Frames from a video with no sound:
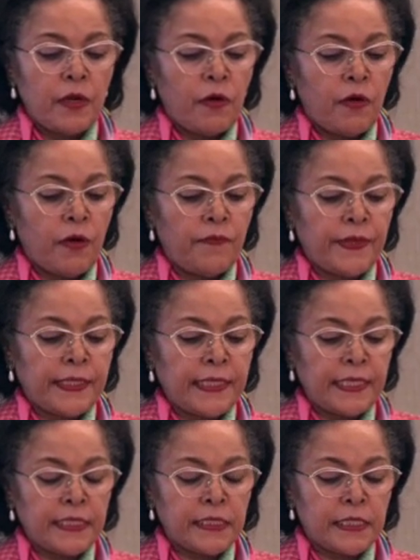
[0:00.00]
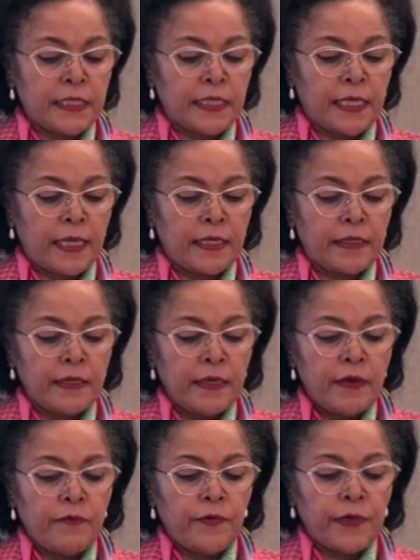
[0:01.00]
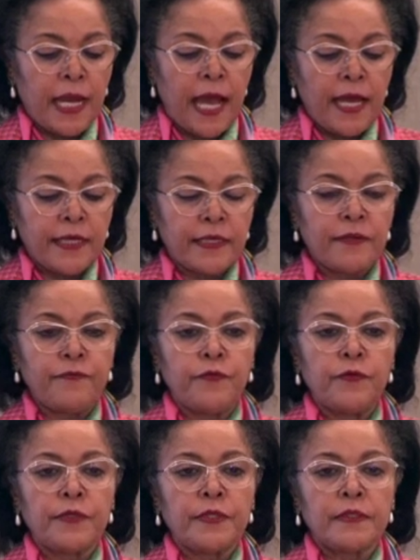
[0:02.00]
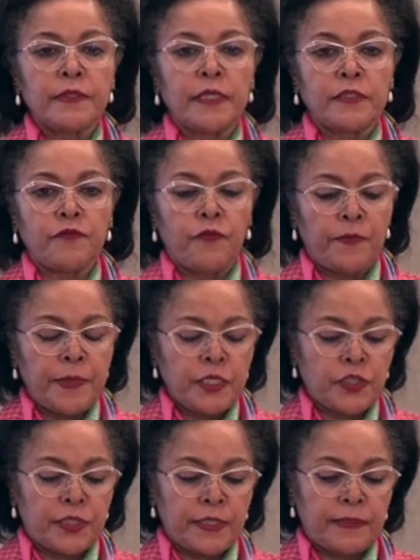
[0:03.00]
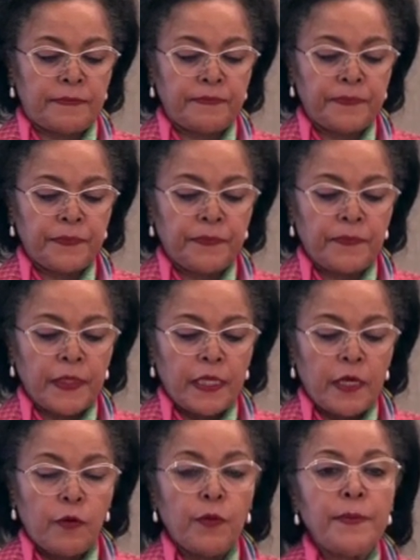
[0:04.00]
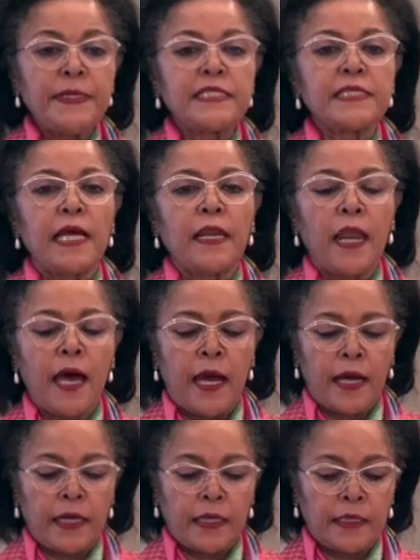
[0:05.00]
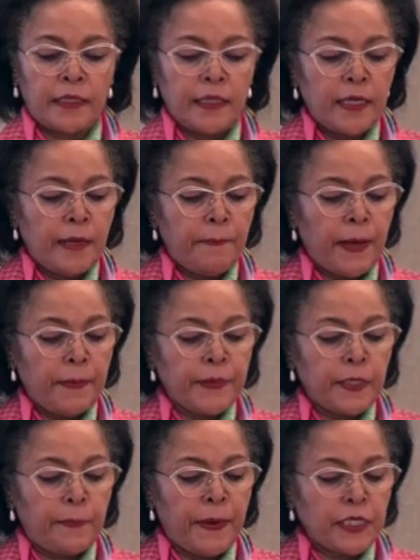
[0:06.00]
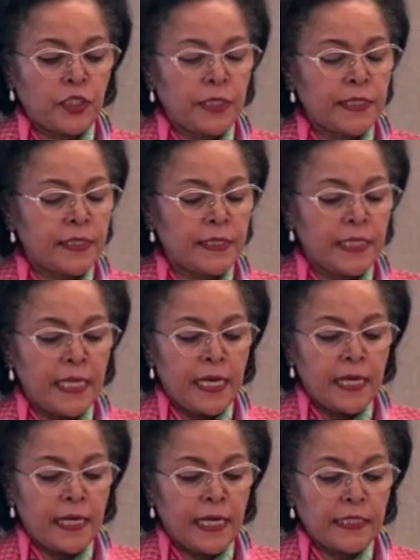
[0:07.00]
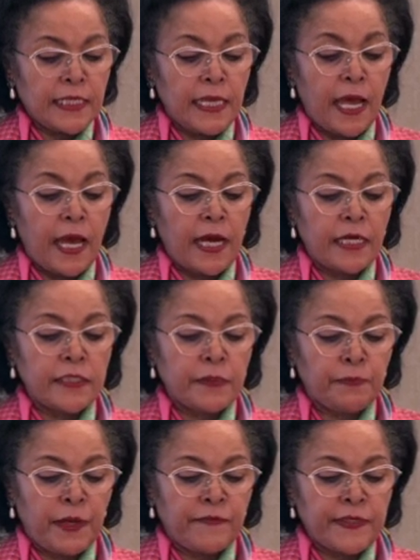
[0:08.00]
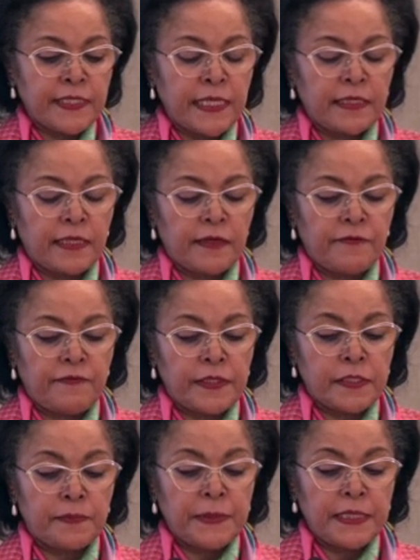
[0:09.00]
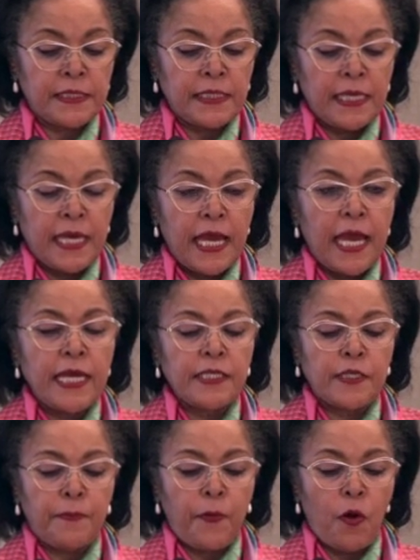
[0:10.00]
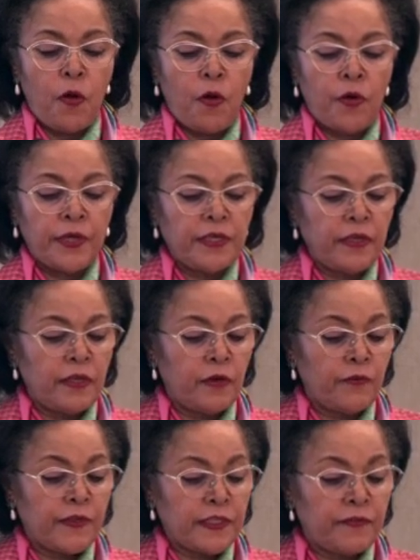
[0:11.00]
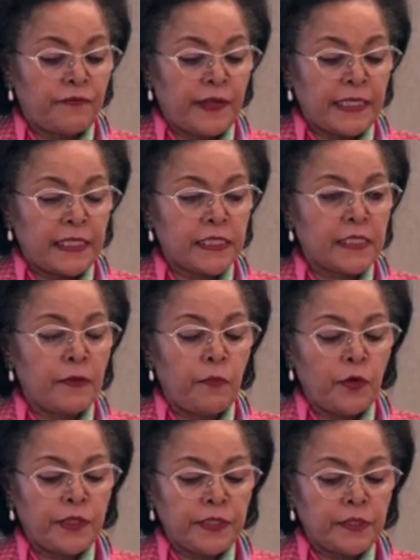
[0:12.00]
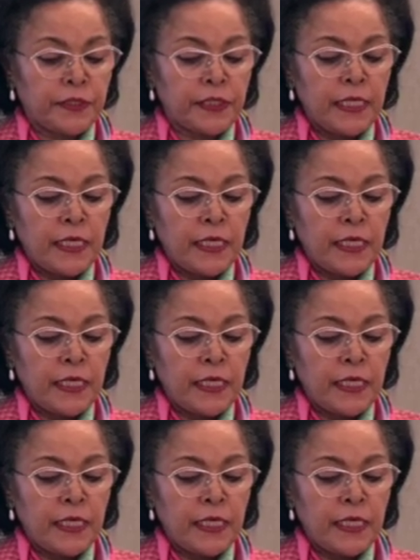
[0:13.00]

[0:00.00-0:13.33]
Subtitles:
over the next decade for agri-food transformation. We must align public budgets, catalyze private sector investment, and deploy innovative financing models